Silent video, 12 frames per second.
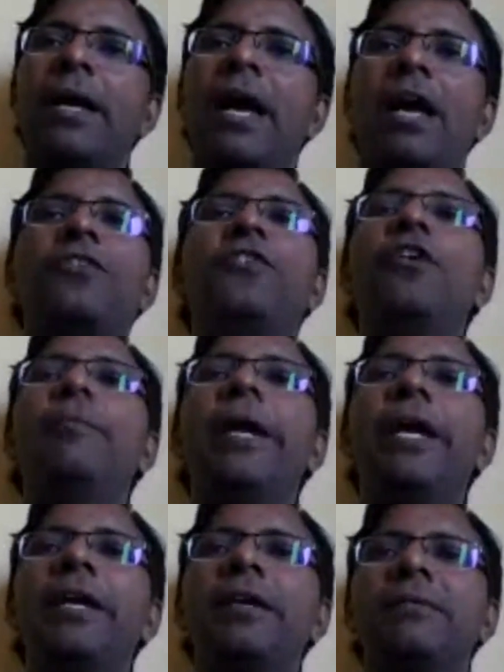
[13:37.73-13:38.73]
Okay,
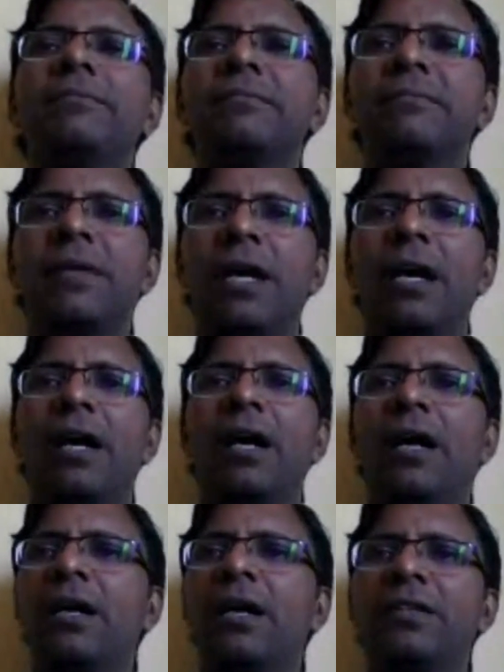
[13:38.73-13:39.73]
assuming
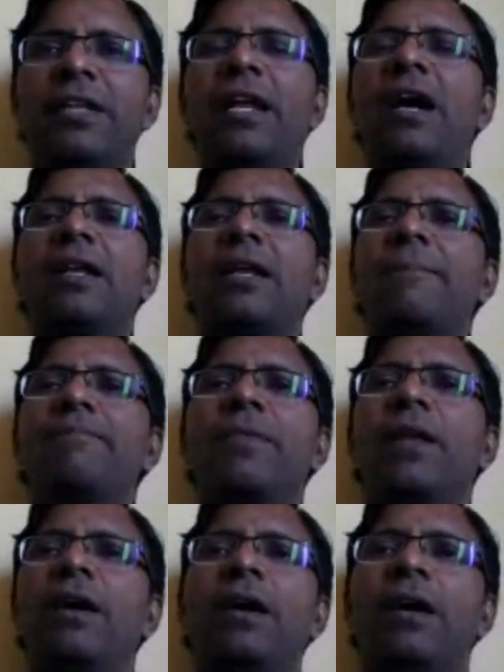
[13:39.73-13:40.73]
there
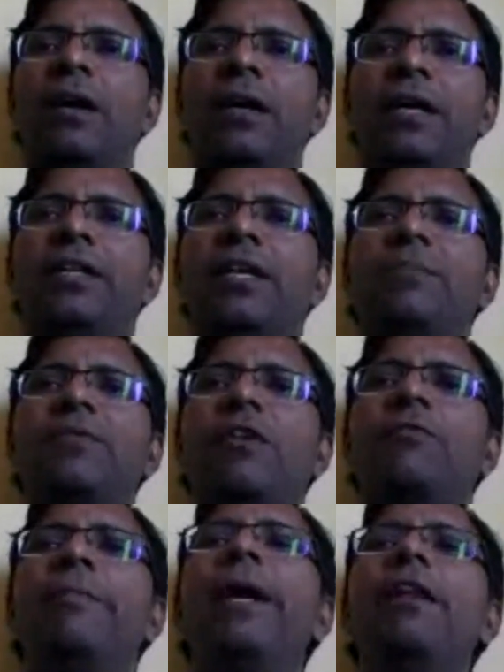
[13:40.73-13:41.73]

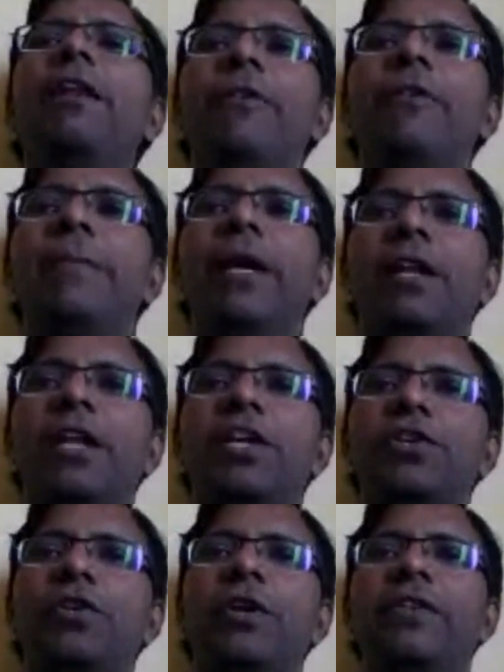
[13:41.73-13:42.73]
are in terms of
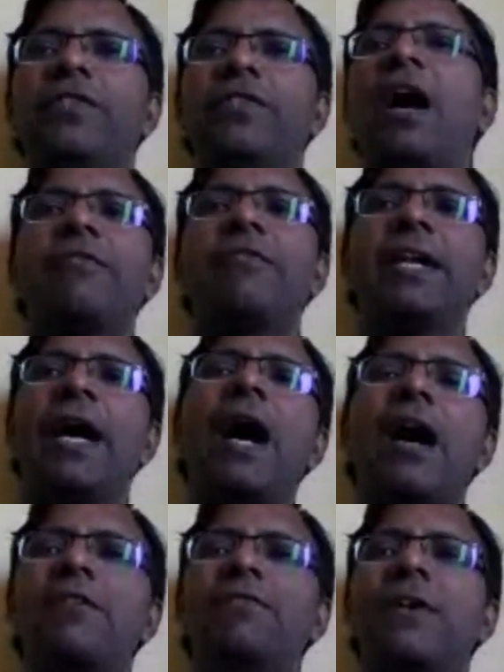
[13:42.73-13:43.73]
male-female ratio, it is
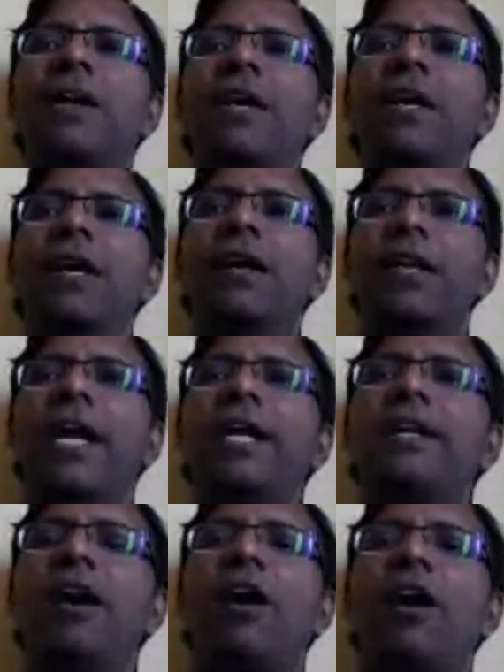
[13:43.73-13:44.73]
half and half,
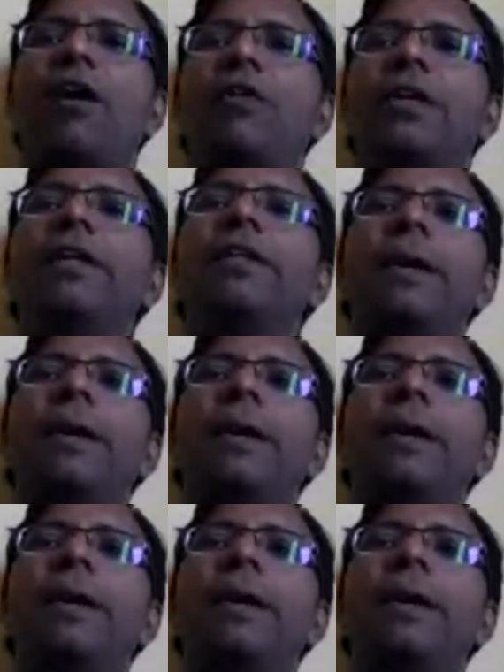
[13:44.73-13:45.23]
right?